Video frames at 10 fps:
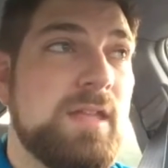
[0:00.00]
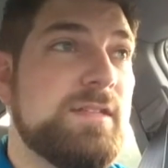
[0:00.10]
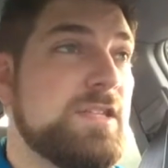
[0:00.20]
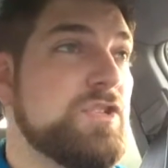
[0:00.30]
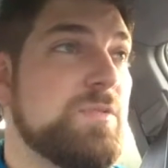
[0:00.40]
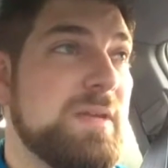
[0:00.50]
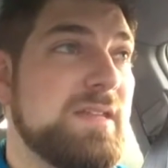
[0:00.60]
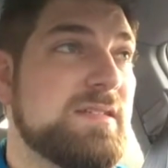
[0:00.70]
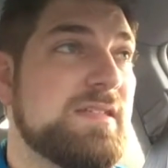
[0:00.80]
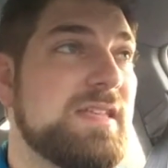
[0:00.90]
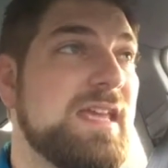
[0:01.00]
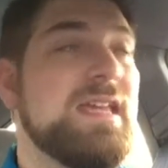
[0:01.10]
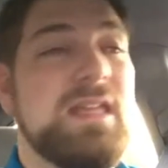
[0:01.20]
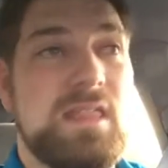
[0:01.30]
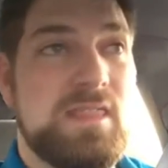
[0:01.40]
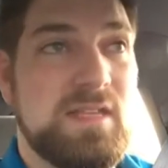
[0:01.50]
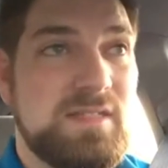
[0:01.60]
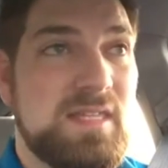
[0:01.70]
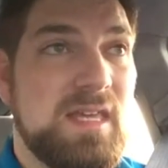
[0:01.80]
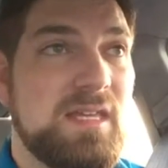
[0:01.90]
Did you mean to say this
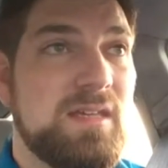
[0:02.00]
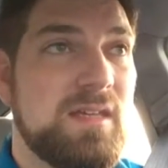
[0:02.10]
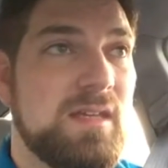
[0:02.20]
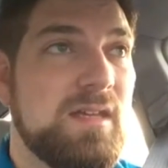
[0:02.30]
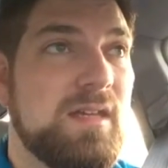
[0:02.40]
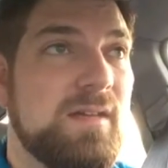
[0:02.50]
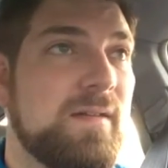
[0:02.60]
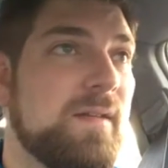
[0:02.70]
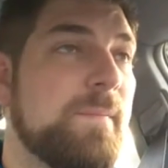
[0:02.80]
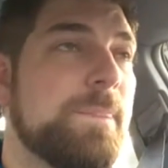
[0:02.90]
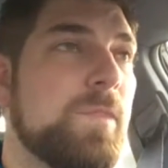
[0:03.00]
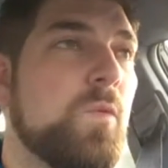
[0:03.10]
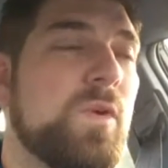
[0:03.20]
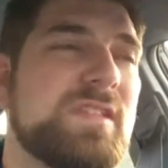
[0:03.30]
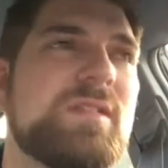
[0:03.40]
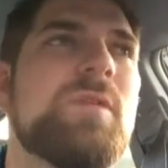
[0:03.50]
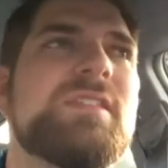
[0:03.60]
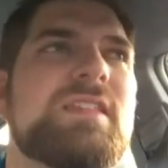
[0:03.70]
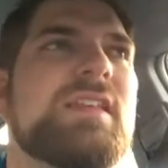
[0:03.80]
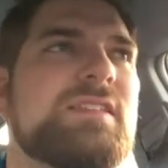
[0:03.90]
thing? When someone
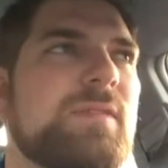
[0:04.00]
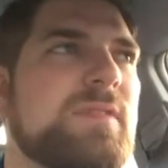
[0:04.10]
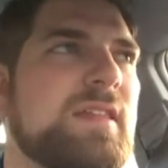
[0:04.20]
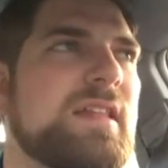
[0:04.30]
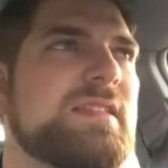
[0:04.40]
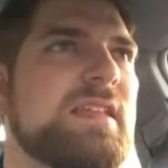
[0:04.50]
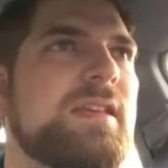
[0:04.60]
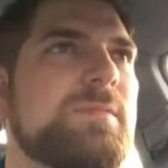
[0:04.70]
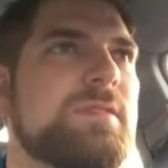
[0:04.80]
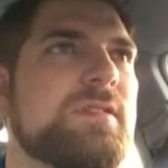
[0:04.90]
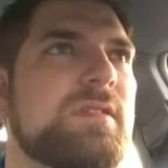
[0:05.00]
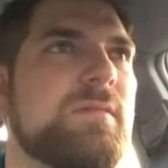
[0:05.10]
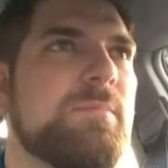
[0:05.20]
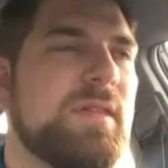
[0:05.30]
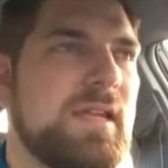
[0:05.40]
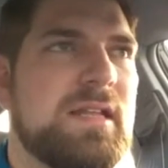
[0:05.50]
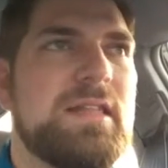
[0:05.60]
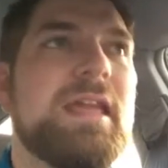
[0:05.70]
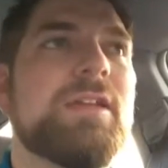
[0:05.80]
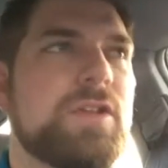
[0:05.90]
says something that seems
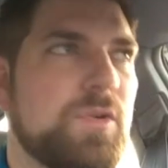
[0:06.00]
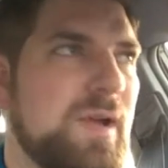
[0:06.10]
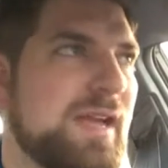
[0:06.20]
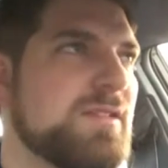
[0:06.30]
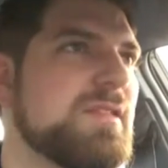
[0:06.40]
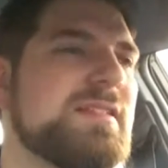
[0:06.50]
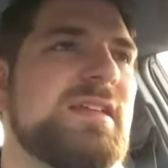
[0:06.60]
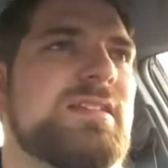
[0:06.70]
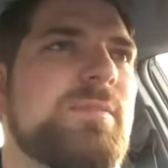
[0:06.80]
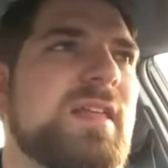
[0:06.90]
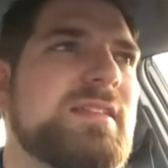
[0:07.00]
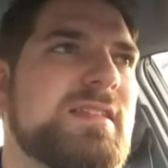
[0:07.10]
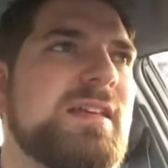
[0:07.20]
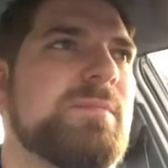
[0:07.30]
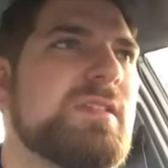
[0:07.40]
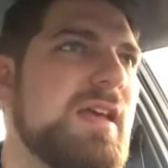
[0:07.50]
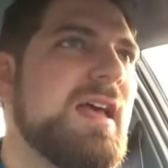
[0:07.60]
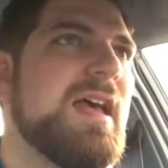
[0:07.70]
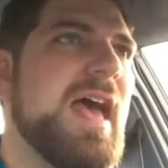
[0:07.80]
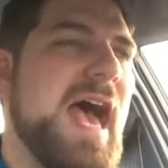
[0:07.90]
politically incorrect, or they say something that seems
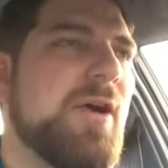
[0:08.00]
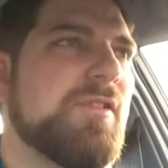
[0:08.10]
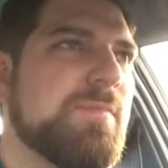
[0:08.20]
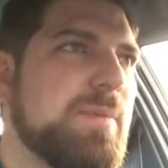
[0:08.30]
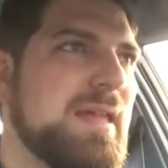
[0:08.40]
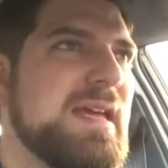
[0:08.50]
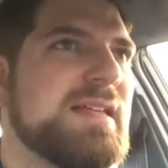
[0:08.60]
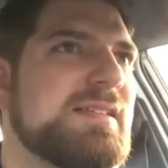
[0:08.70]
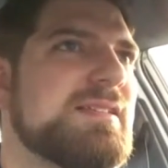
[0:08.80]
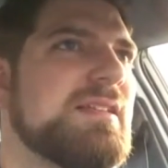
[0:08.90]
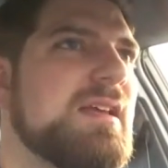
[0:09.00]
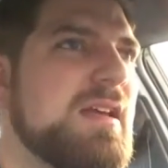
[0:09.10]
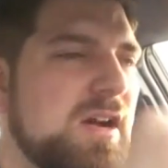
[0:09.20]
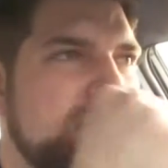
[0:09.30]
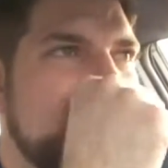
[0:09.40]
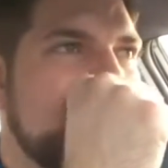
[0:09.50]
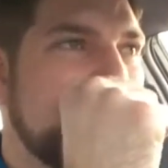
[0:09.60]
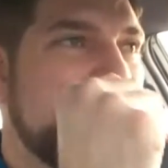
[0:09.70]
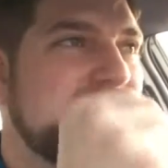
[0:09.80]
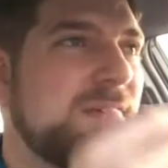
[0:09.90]
out of place, or if they
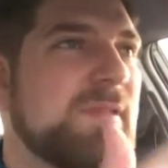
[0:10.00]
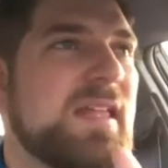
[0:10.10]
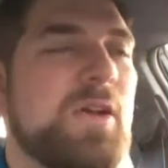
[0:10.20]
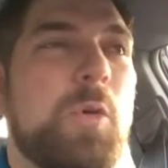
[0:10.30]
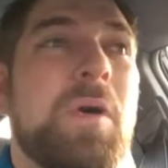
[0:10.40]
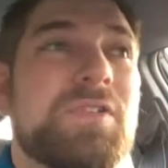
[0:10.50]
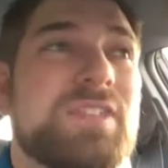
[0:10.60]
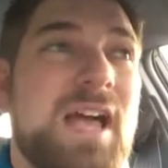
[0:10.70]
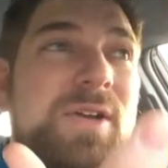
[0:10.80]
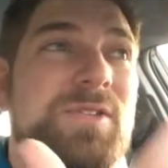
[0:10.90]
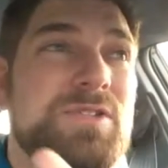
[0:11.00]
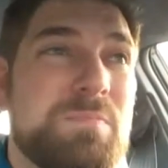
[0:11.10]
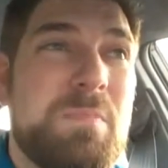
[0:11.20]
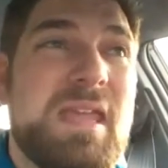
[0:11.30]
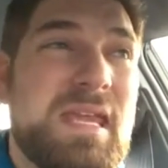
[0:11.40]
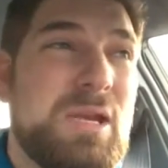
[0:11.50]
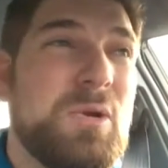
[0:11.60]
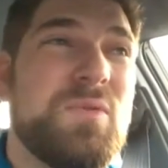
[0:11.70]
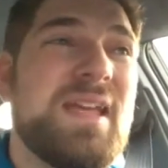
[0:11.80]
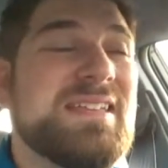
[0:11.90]
say something that almost sounds mean
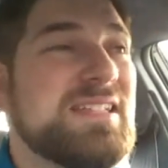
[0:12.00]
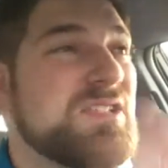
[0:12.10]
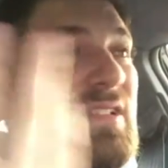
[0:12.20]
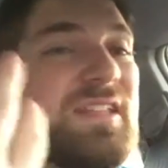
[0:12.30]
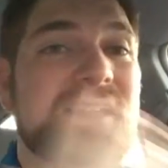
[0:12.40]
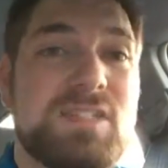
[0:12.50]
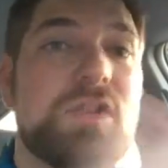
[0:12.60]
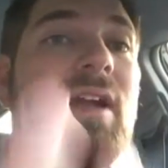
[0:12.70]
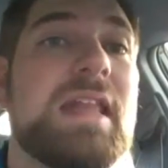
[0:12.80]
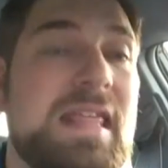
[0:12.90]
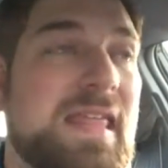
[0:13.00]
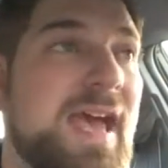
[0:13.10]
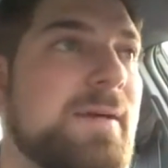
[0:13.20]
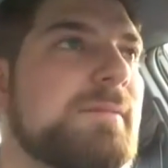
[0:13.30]
or racist or sexist or any of that,